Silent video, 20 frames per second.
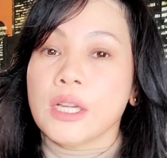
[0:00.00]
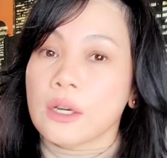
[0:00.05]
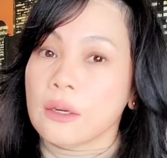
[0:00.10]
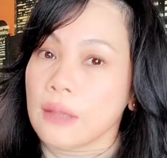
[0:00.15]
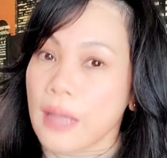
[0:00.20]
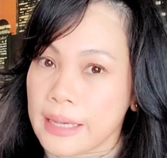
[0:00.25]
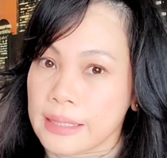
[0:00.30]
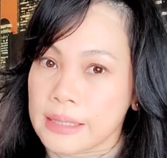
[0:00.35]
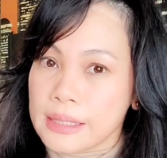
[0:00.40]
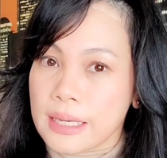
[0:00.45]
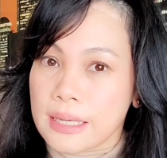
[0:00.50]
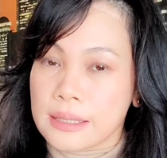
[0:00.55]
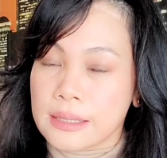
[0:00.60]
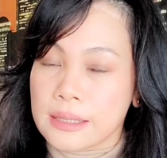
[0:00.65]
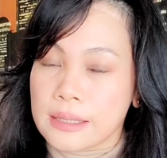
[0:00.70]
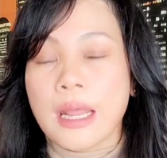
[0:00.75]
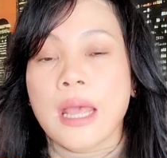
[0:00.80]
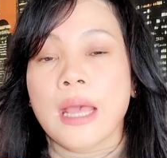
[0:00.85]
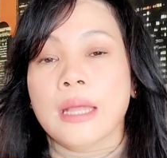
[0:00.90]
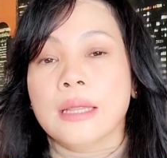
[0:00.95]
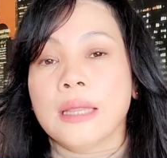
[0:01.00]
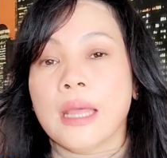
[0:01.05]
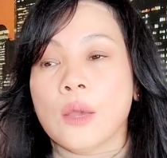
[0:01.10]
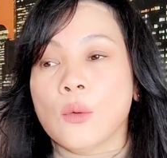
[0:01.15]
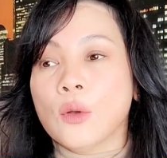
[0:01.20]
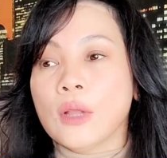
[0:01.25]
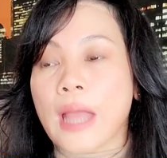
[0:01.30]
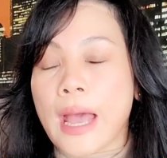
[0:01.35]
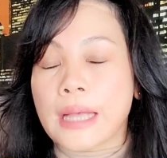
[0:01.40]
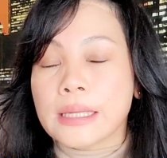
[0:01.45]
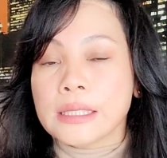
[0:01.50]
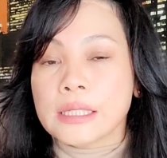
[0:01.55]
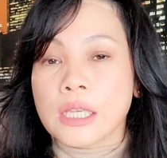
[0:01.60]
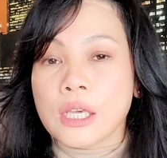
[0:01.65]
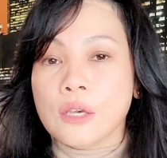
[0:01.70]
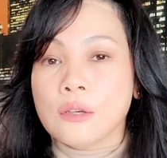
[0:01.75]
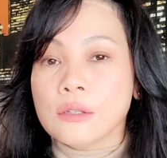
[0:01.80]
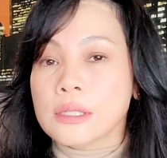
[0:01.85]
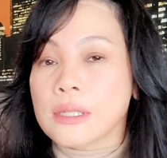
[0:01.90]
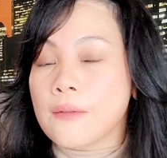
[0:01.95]
your license. They will ask
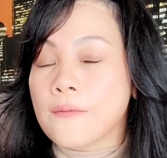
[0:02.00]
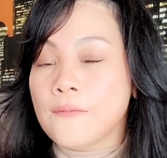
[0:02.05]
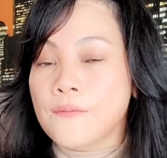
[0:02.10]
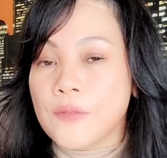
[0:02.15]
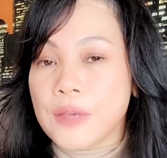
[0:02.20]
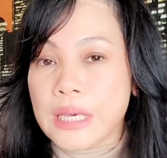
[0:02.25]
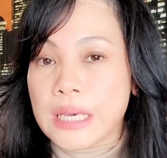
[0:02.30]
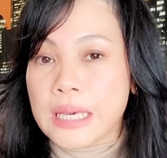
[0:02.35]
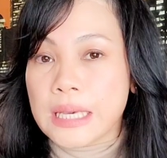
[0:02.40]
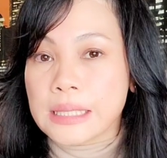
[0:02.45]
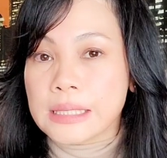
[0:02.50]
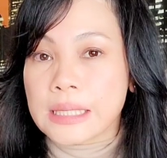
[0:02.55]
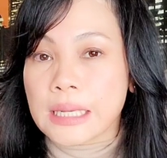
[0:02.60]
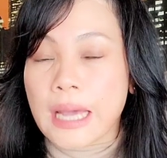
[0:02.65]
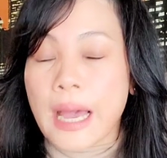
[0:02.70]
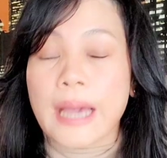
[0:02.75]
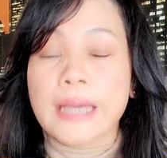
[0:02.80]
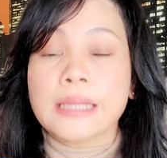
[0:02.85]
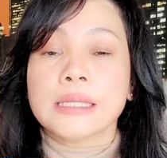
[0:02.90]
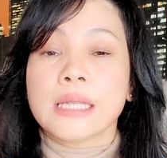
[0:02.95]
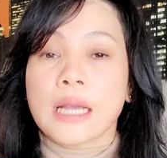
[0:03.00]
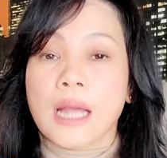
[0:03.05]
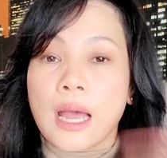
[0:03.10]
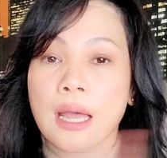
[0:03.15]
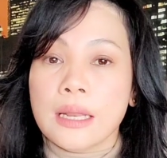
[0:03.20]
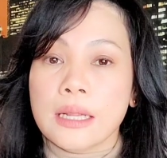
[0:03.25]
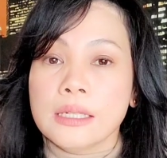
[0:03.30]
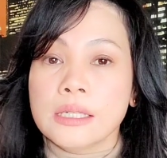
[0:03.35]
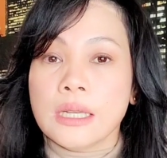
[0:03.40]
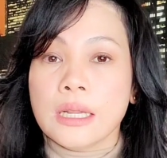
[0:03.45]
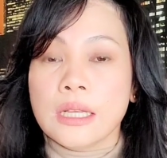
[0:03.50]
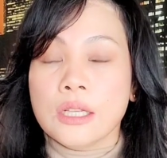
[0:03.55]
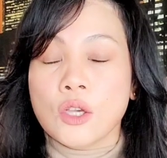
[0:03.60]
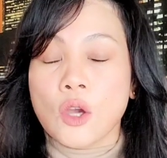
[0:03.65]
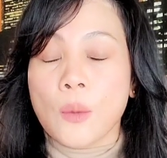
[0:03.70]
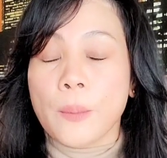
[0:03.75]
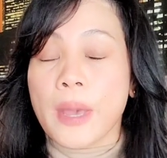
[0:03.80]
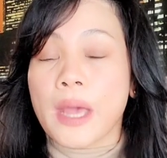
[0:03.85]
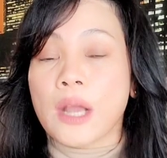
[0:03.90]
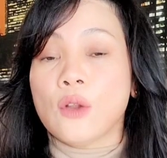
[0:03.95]
you some fees. Kahit sa college
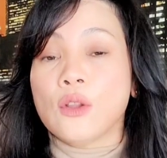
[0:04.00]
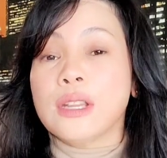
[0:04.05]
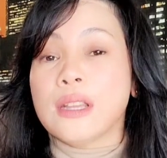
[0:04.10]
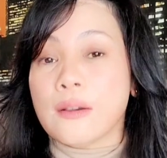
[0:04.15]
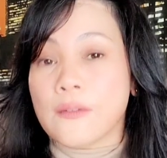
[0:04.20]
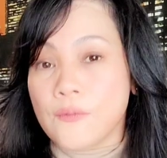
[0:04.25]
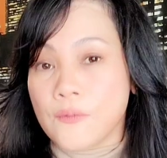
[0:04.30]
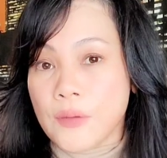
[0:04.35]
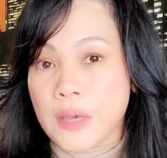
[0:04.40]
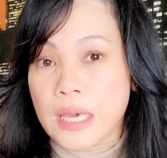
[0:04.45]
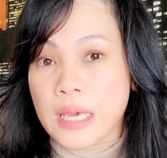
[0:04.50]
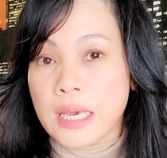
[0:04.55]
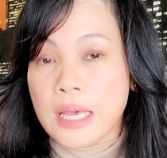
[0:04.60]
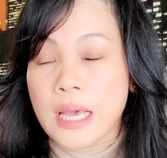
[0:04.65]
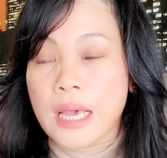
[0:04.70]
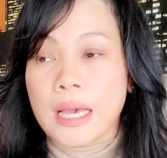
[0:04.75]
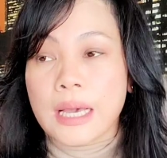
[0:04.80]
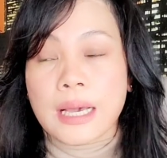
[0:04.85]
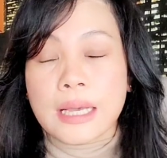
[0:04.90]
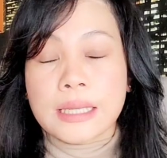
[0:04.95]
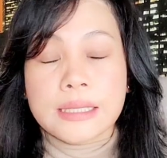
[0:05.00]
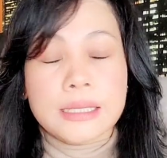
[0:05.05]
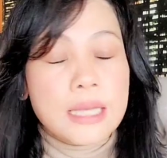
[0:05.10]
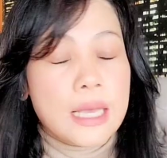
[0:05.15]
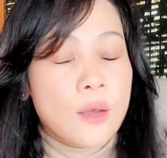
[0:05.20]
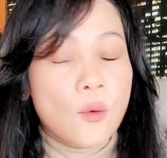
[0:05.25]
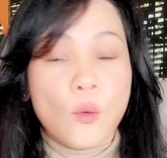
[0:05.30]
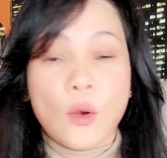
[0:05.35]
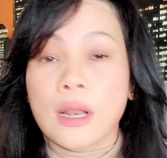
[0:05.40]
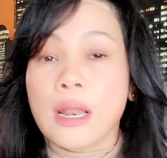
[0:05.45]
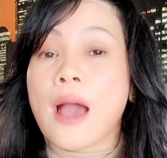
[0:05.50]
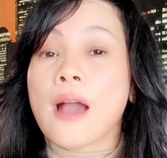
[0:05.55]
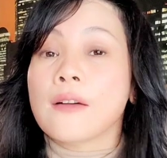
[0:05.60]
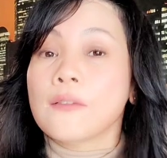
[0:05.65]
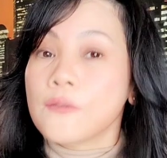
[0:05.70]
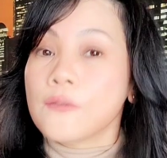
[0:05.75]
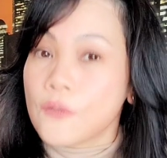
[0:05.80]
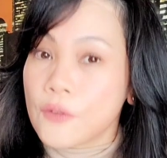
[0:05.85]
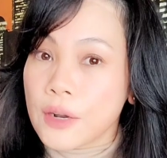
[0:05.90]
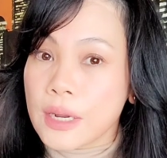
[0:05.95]
ninyo, meron yang fee. Kasi
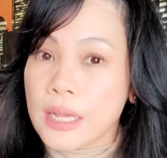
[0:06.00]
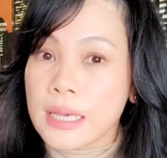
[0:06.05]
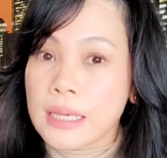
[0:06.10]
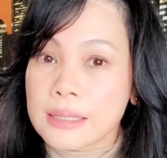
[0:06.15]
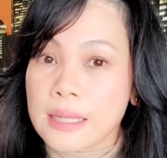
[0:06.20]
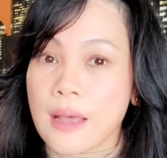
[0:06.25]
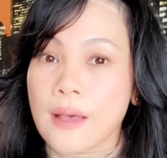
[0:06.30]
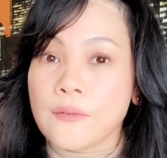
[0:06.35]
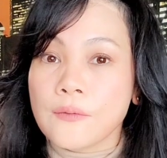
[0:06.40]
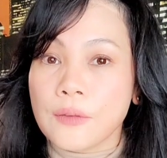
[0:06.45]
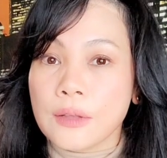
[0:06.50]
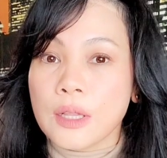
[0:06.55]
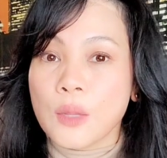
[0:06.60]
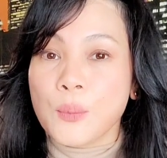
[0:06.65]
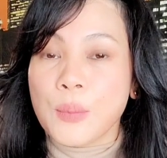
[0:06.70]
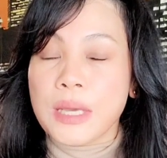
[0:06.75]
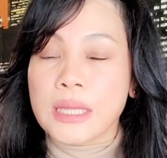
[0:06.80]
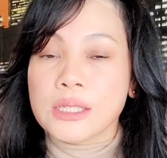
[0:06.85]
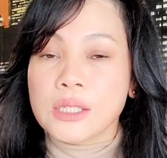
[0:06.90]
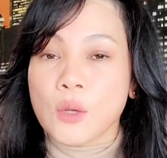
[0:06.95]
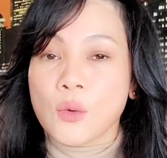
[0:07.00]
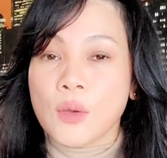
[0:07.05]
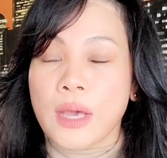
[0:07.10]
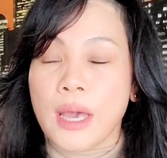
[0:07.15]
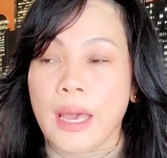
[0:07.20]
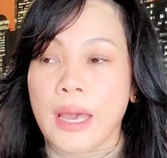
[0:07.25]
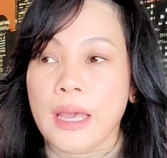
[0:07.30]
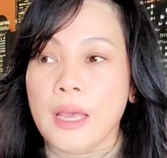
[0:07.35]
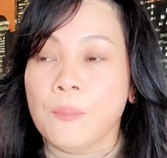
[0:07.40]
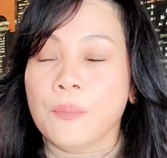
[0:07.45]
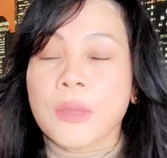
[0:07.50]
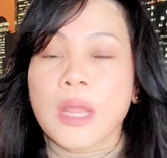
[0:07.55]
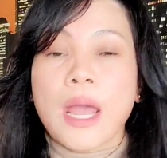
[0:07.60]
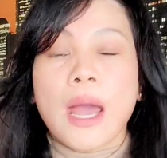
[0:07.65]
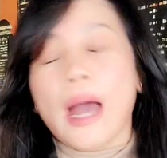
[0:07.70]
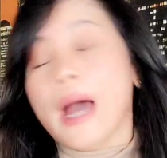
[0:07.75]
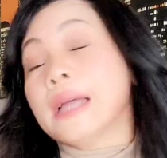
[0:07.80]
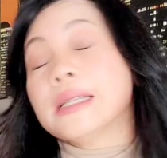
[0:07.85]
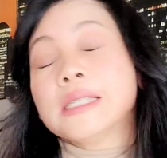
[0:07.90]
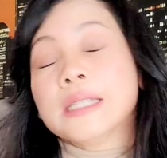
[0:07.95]
walang free sa Philippines, okay?
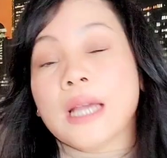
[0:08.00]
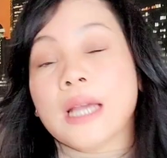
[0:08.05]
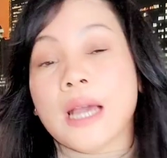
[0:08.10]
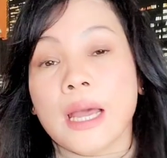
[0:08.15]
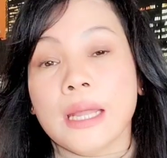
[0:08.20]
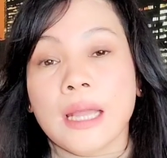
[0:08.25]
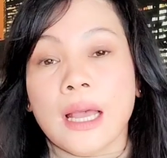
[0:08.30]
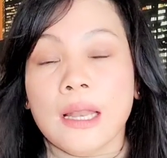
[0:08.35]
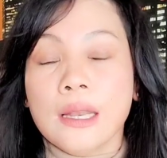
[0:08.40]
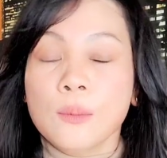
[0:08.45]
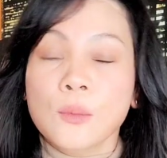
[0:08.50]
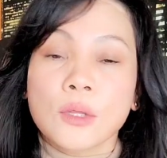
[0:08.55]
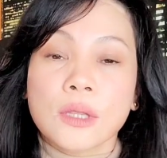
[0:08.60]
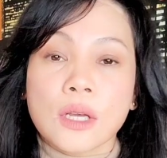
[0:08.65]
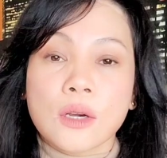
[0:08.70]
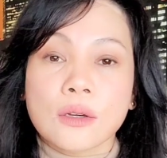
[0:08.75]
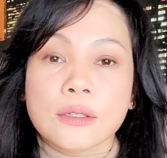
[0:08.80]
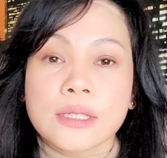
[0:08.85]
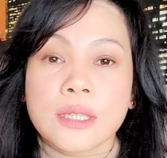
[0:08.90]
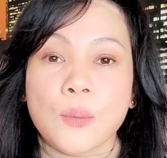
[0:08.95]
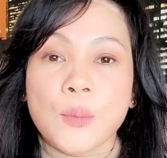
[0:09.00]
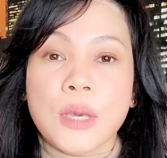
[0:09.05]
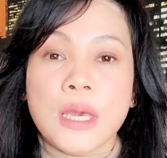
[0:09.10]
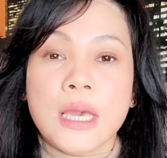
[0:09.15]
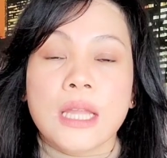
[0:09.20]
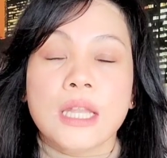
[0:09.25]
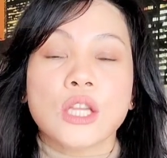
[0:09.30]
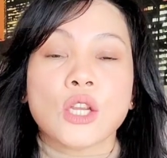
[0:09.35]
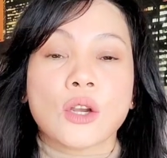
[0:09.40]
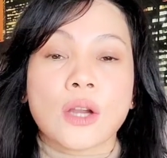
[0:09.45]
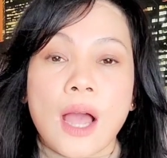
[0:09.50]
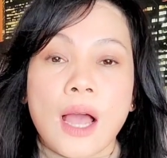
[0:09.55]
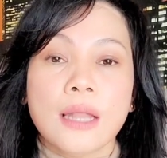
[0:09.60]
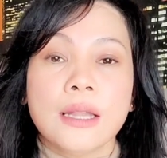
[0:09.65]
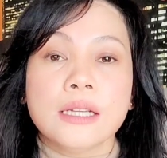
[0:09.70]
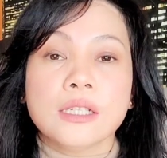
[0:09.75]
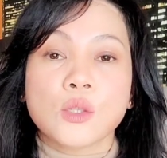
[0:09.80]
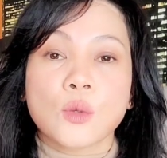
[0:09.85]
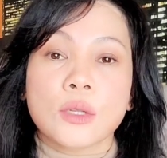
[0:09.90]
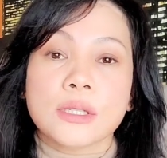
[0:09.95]
At saka nakalimutan kong sabihin, your
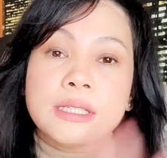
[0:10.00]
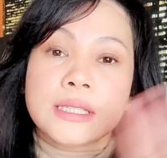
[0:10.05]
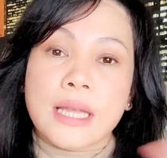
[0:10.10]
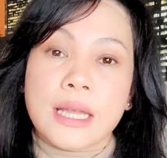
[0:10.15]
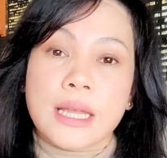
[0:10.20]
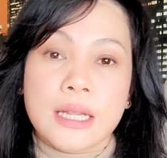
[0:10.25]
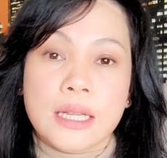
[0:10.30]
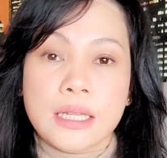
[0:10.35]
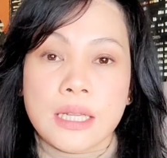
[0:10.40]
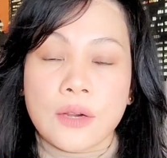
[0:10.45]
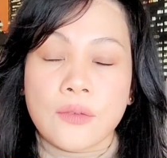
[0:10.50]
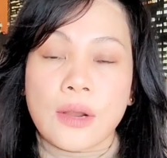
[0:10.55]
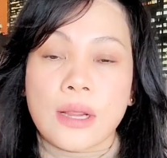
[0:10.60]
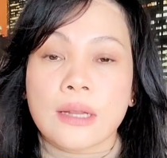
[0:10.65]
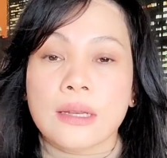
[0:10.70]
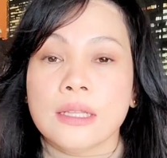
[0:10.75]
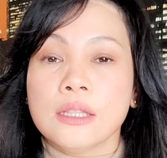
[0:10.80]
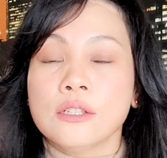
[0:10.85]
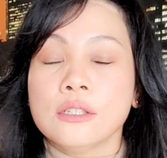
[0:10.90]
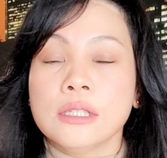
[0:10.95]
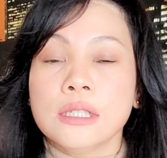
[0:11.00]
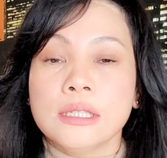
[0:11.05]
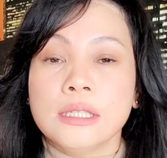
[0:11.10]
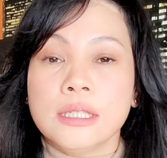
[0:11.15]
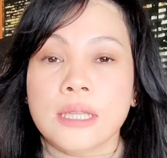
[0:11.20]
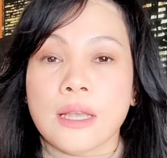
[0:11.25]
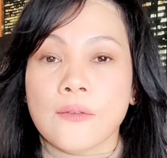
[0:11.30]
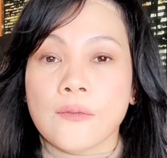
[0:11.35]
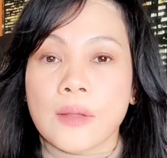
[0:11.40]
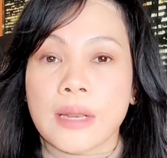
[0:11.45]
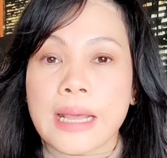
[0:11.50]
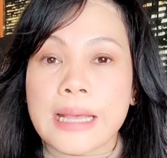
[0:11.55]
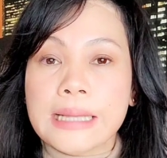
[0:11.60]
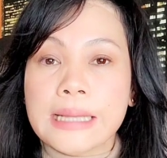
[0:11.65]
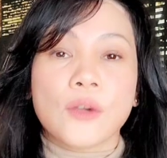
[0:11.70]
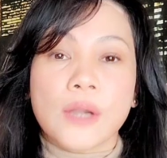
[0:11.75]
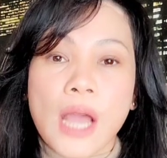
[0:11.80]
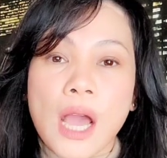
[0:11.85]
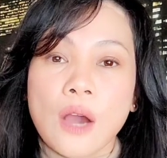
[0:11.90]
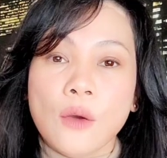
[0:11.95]
college will send it directly to CGFNS.
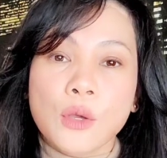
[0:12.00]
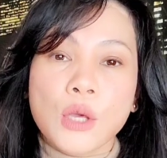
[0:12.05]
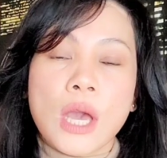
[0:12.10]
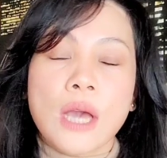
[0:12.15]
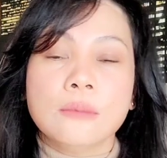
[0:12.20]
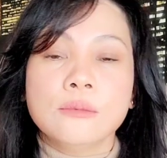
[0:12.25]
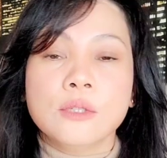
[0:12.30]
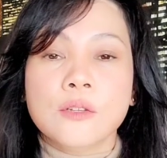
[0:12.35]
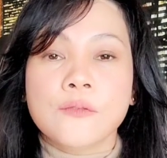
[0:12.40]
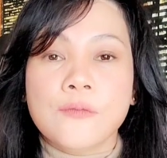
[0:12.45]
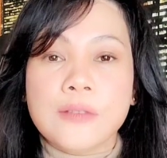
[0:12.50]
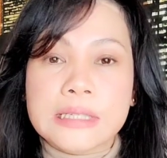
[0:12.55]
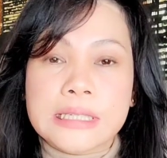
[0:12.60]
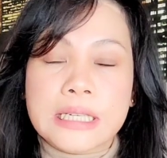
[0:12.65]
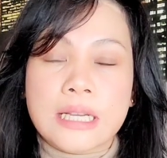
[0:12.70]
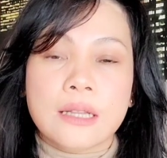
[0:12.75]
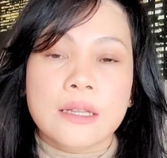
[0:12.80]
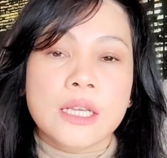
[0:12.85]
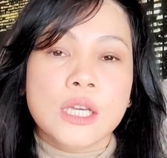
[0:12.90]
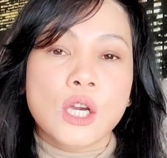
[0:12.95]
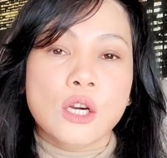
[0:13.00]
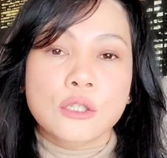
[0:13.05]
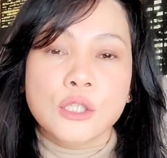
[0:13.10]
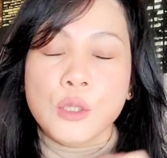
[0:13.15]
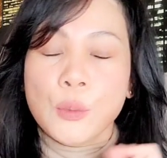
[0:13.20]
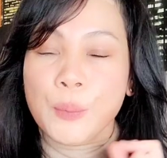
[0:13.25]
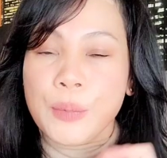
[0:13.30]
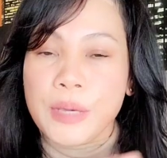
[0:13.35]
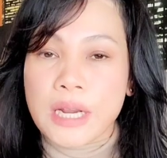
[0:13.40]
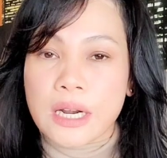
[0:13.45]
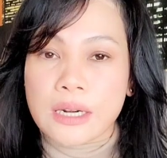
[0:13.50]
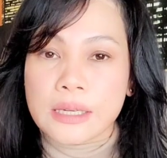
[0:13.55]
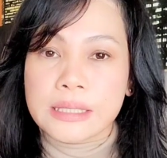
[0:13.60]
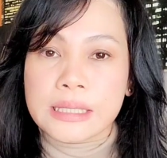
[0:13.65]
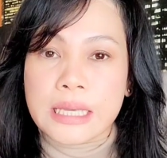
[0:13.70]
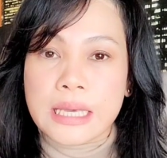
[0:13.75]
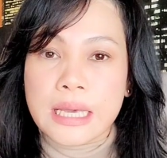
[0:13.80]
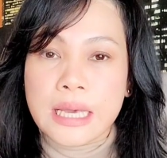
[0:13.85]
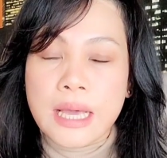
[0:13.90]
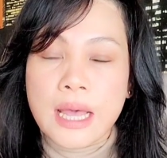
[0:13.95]
For now, you have to physically go to
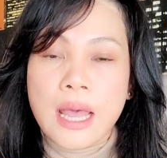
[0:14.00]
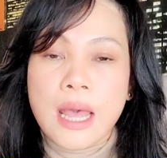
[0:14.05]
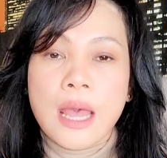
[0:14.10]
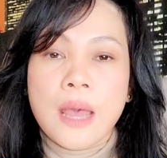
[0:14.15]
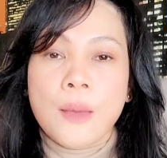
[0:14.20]
PRC,